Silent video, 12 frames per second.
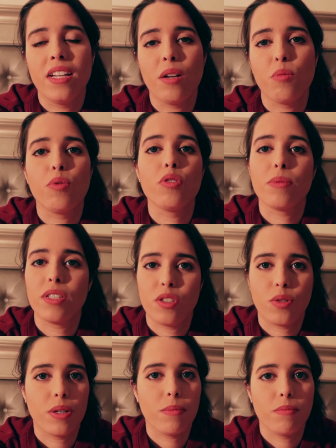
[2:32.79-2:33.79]
I will post my
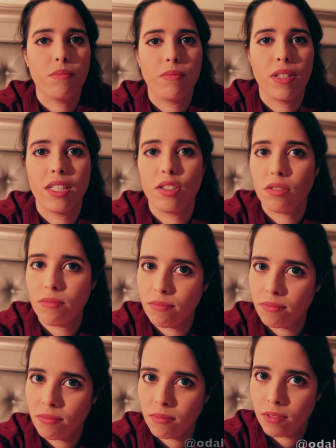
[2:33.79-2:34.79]
Instagram handle
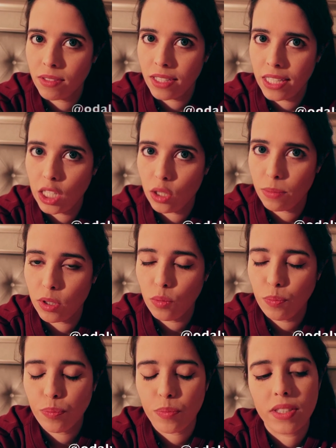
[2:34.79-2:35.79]
here
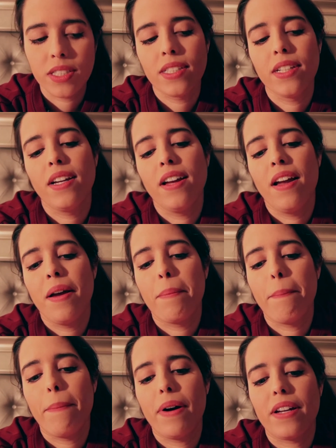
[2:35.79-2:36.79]
below.
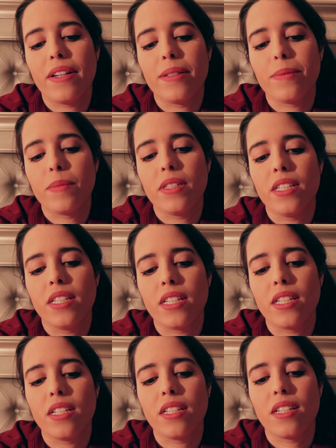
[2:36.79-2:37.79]
But
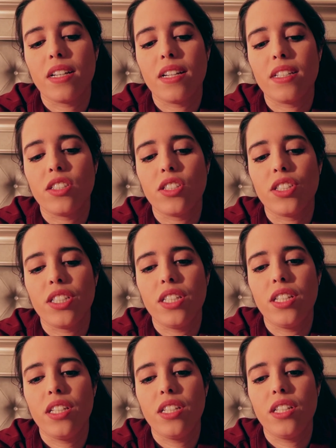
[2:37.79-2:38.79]

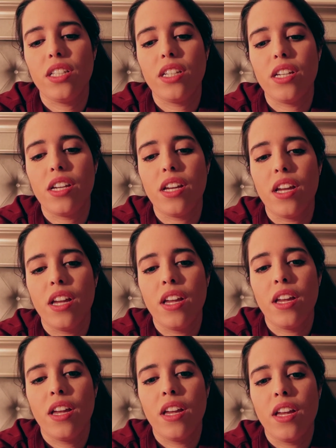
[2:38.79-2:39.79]
she
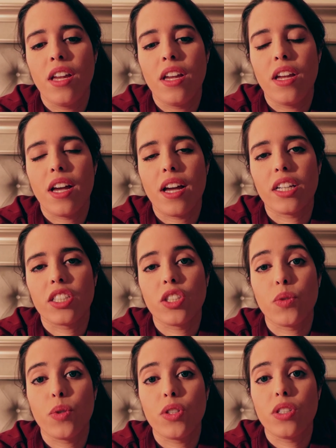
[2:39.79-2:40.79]

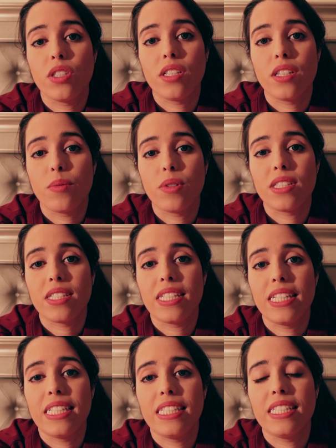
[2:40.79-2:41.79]
actually was
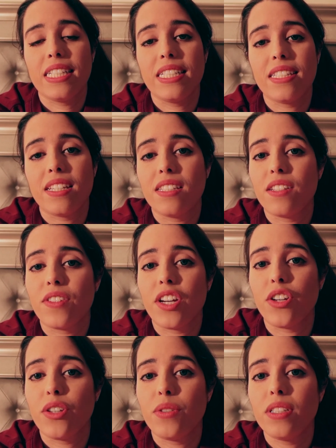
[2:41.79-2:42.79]
in an intensive
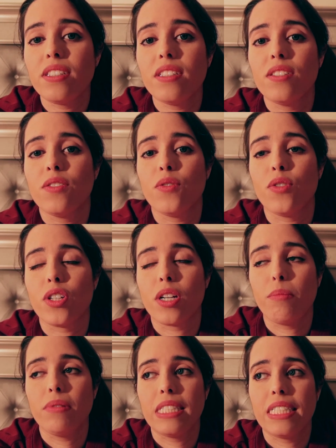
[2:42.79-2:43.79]
care unit for a
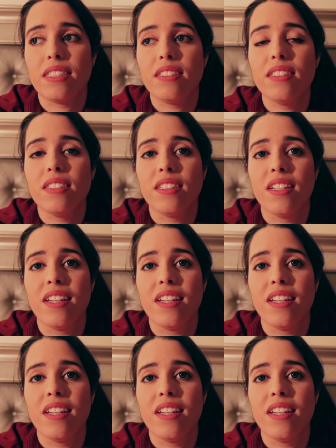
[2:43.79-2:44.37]
couple of days.